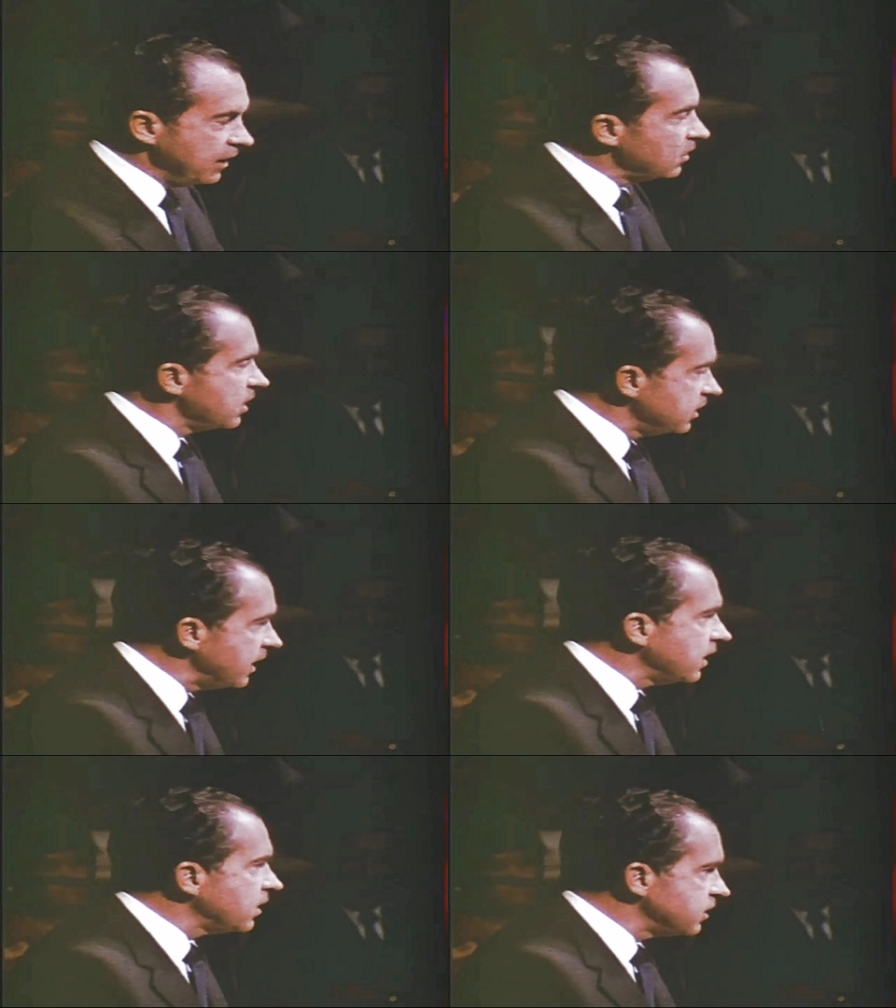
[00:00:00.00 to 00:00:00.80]
Nearly a
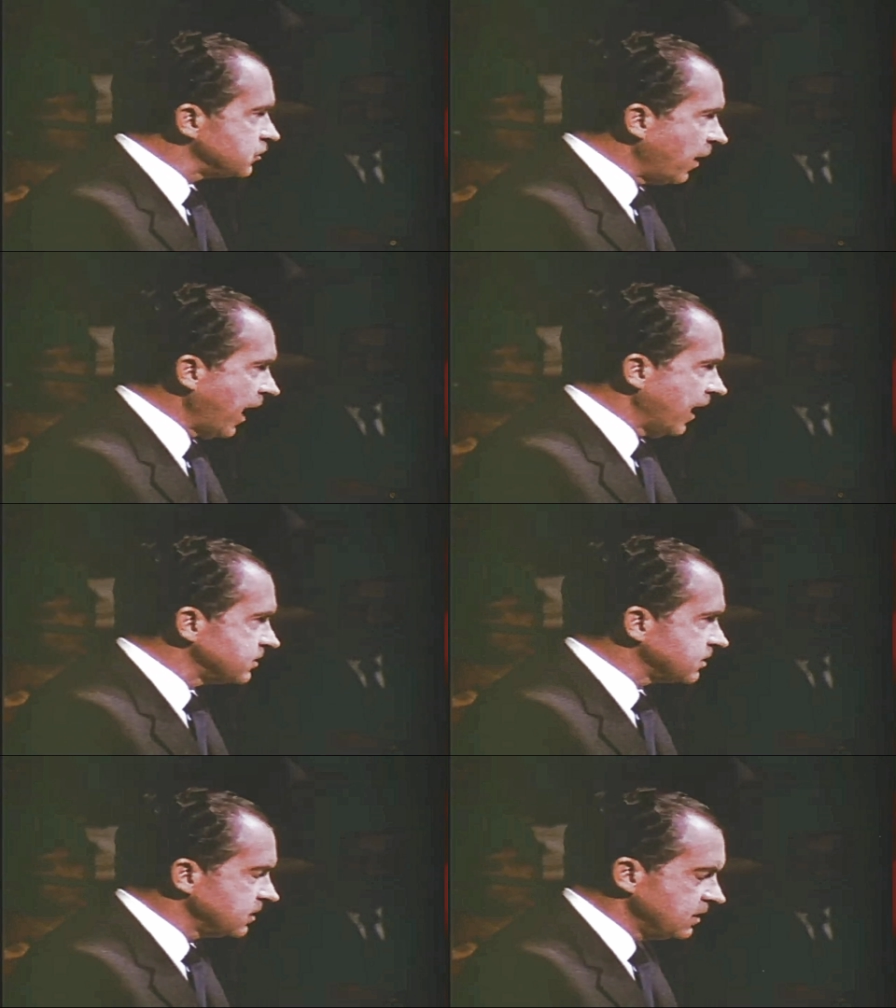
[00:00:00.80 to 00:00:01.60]
year has
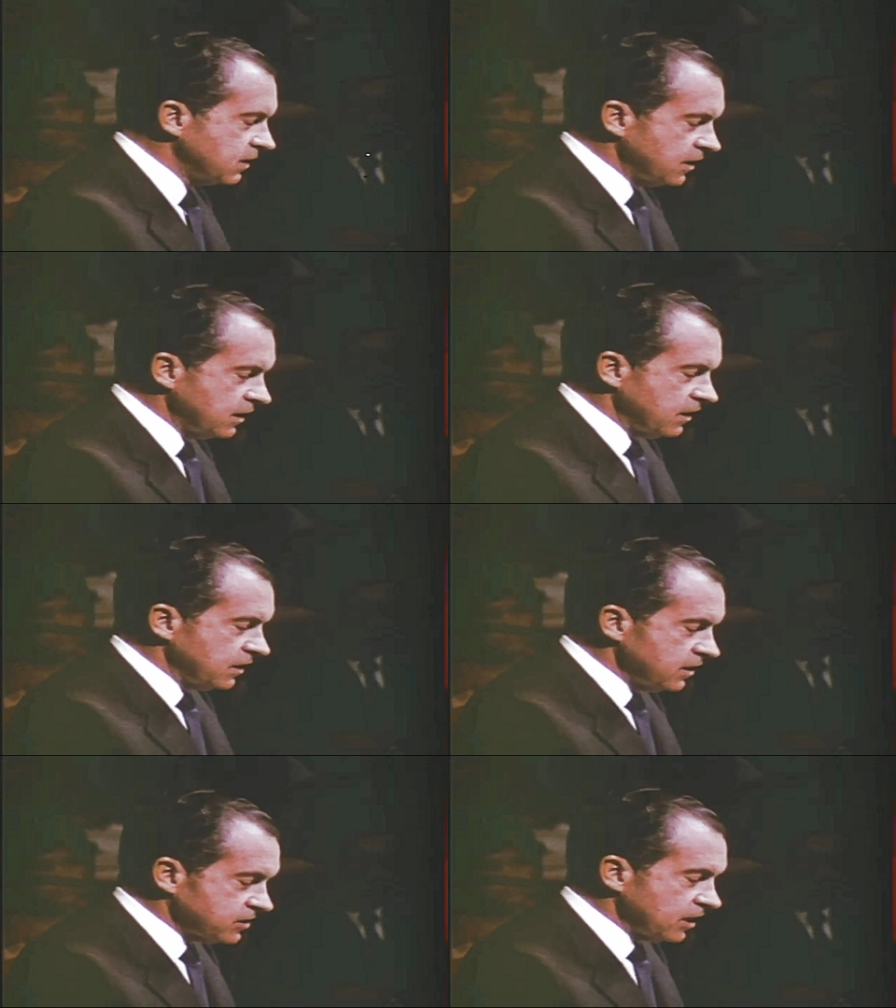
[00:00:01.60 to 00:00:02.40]
passed
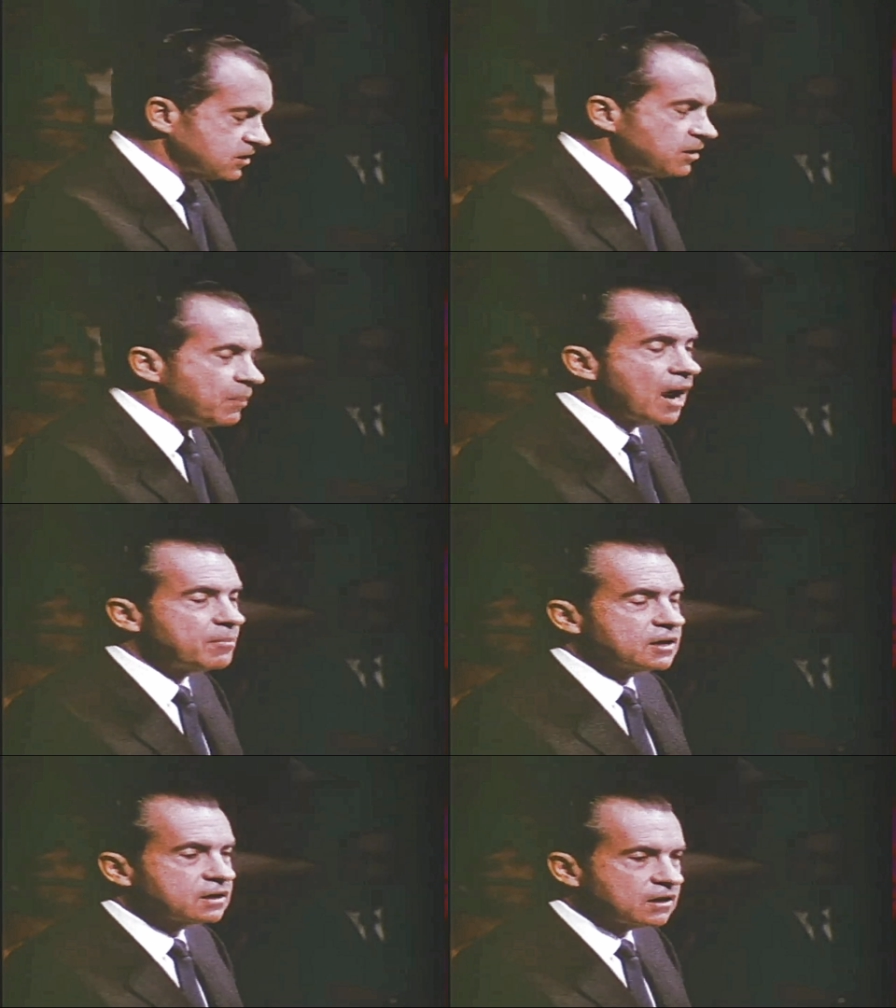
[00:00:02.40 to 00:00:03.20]
since the
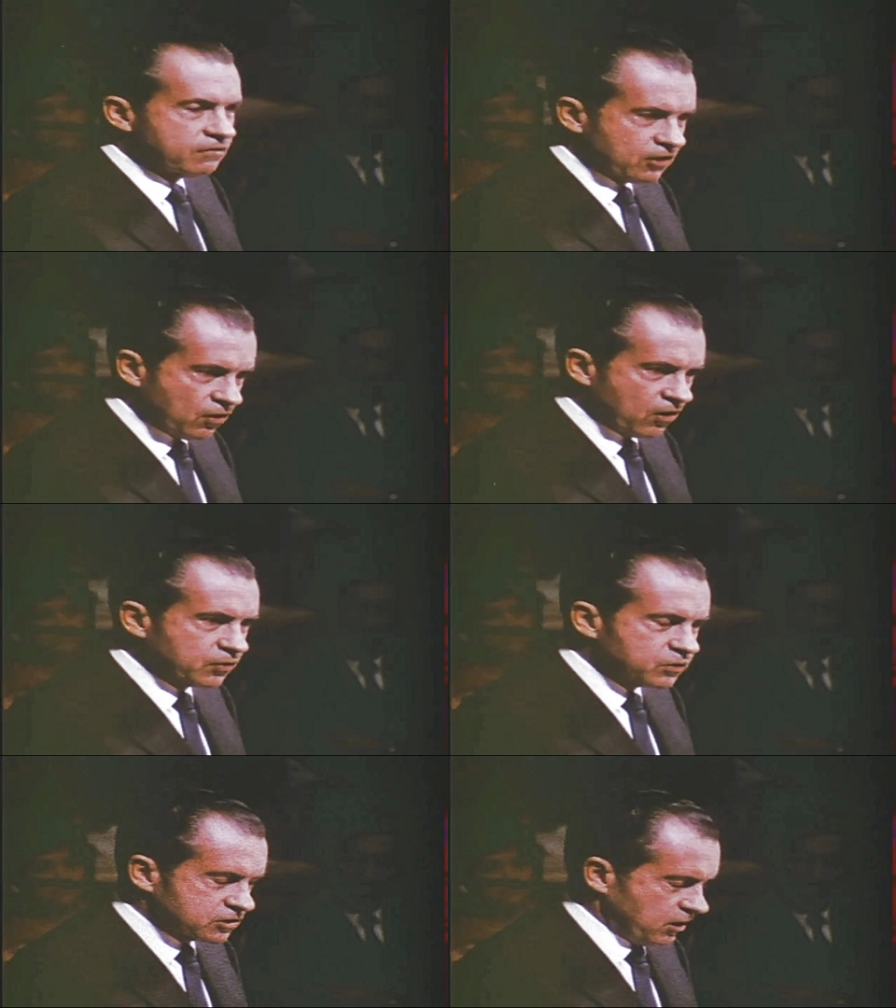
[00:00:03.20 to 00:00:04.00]
bombing of the
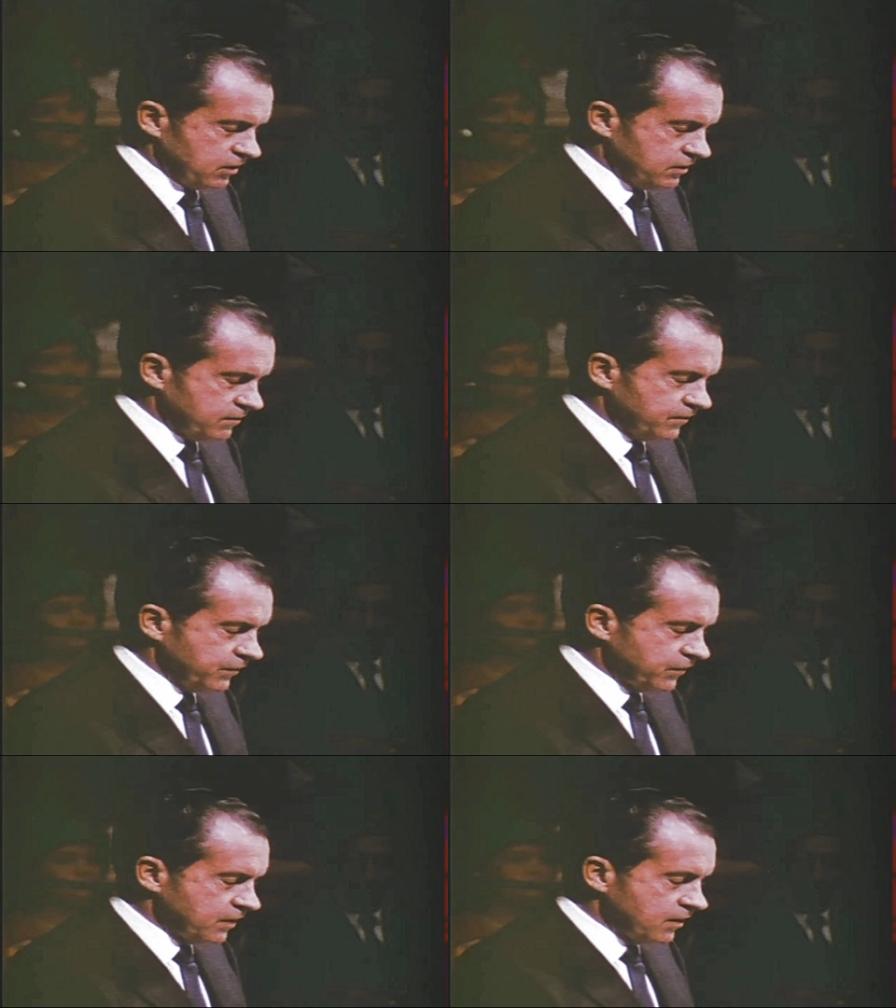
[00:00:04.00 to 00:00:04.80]
North was halted.
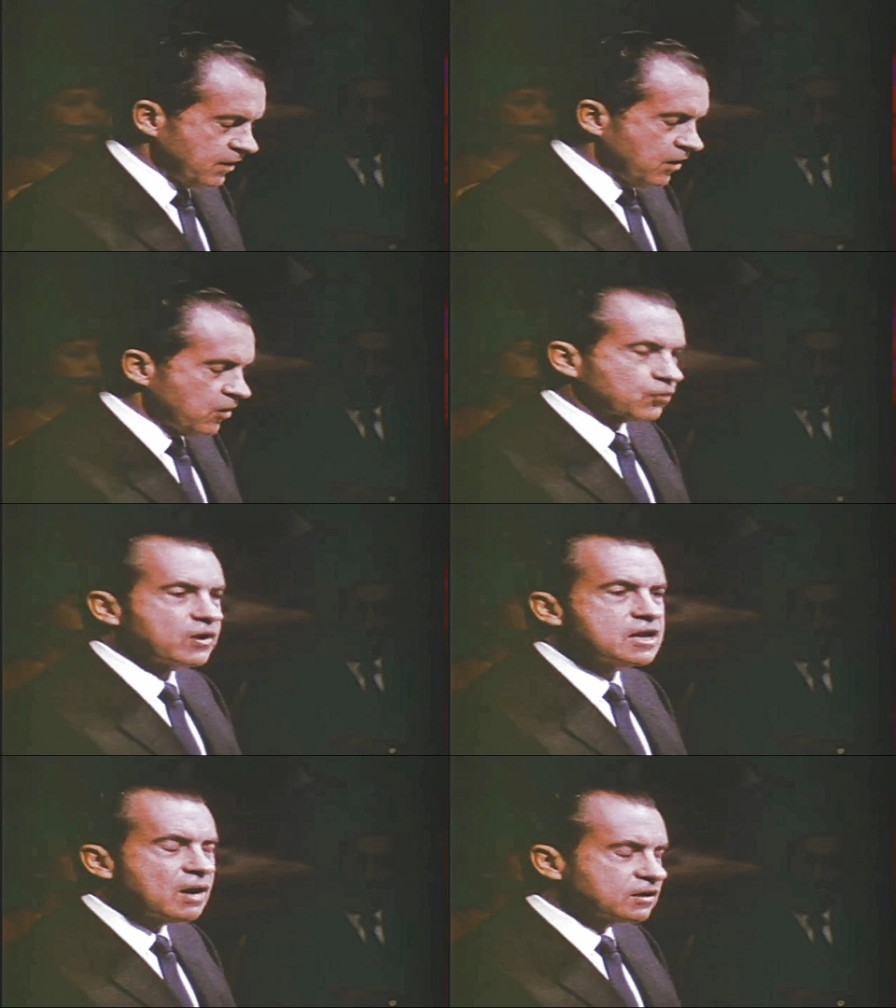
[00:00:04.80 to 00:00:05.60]

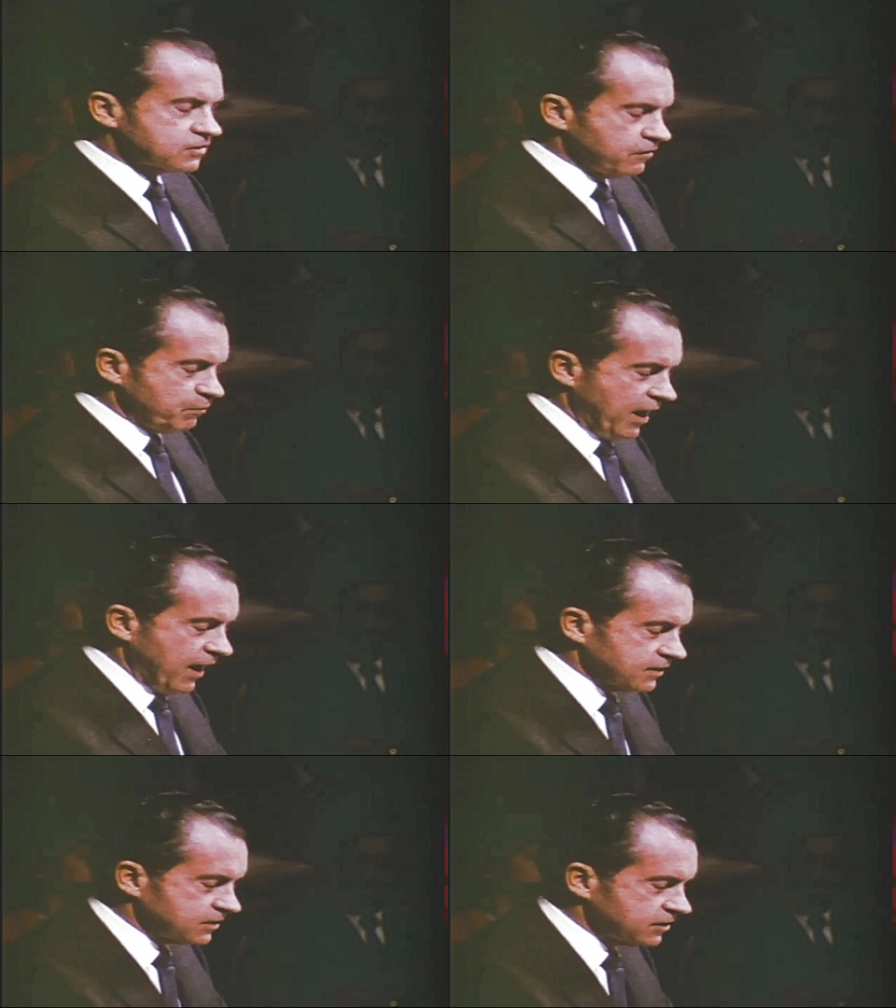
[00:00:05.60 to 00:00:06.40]
Three months have
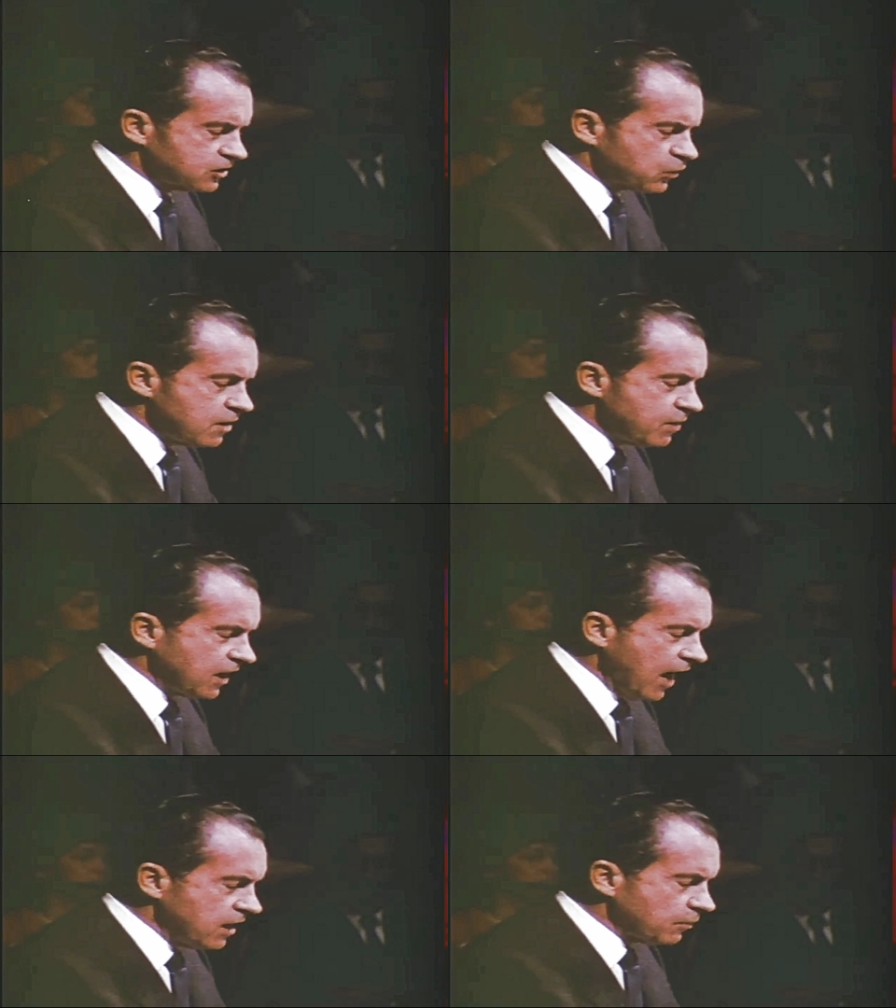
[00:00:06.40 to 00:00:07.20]
passed since we
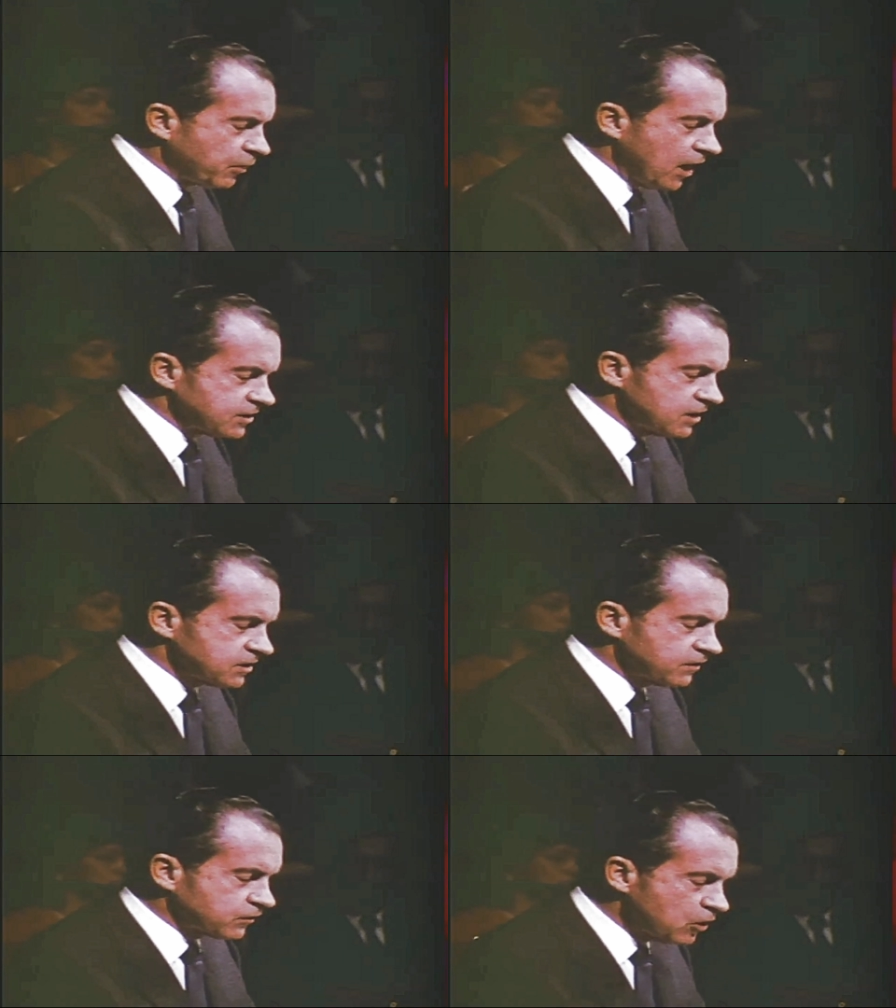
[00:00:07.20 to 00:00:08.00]
began the
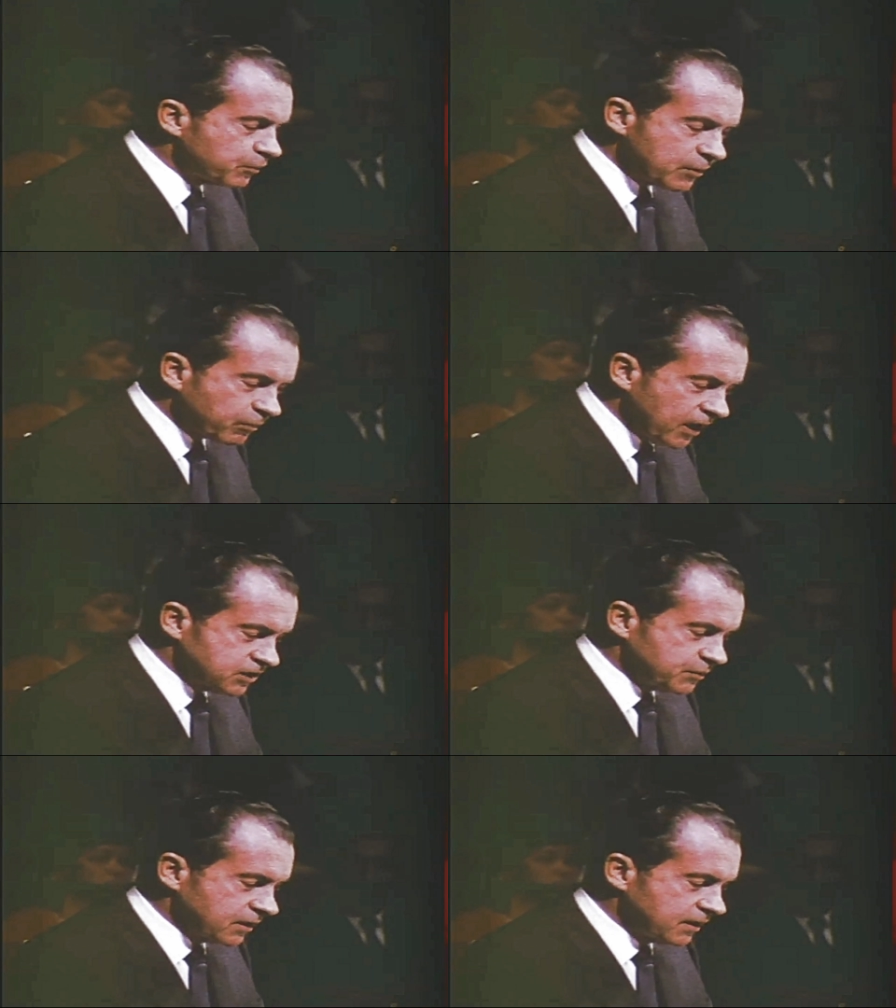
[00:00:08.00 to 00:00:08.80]
process of troop
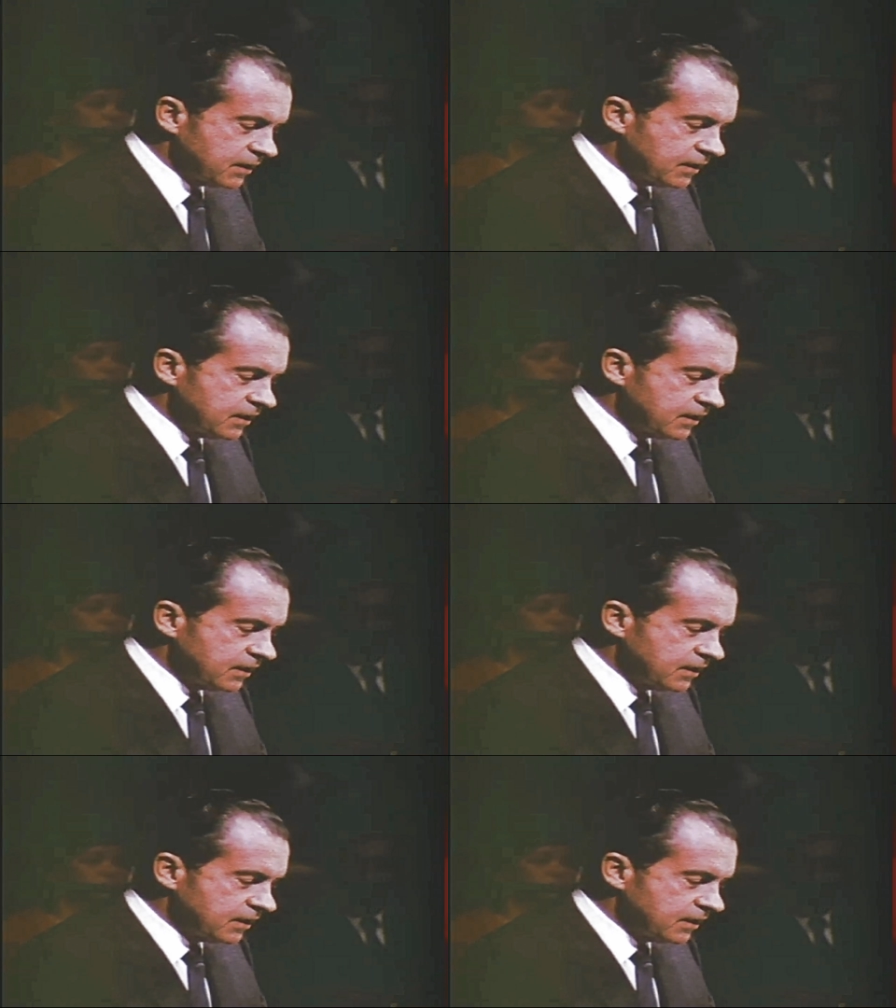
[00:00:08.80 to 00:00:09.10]
replacement,